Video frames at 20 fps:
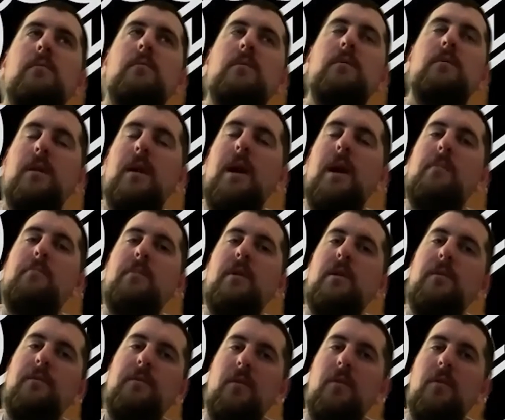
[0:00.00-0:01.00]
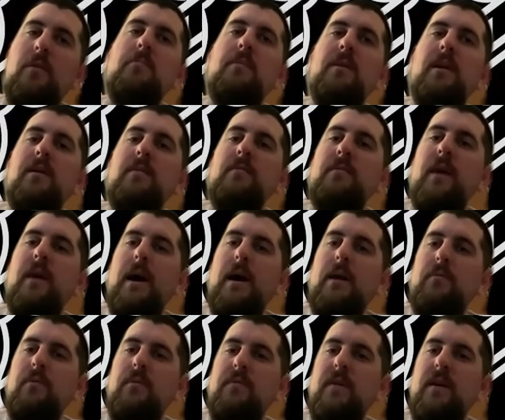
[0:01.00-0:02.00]
Yeah, Minnesota being
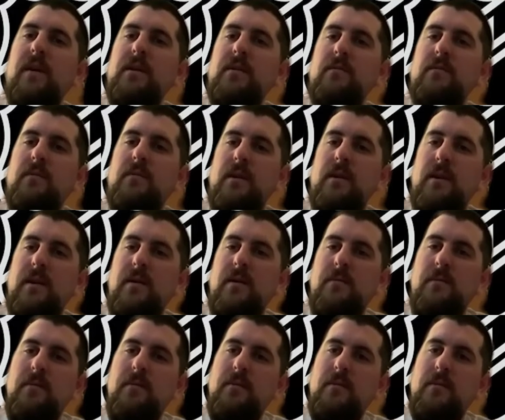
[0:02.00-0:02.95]
tied with Vegas right now.